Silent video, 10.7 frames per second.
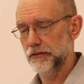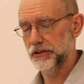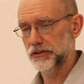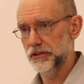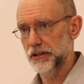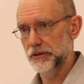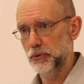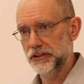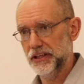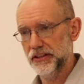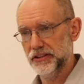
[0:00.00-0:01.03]
that we
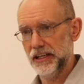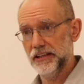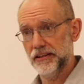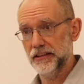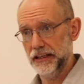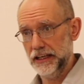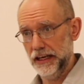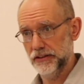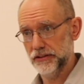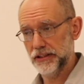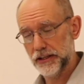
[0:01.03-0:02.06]
test anything
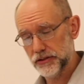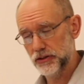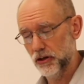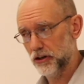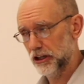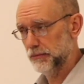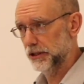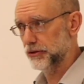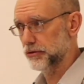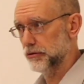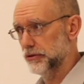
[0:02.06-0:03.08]
against. That's not going to be a
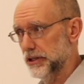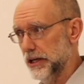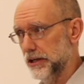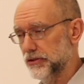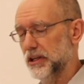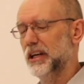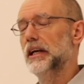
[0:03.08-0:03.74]
true test.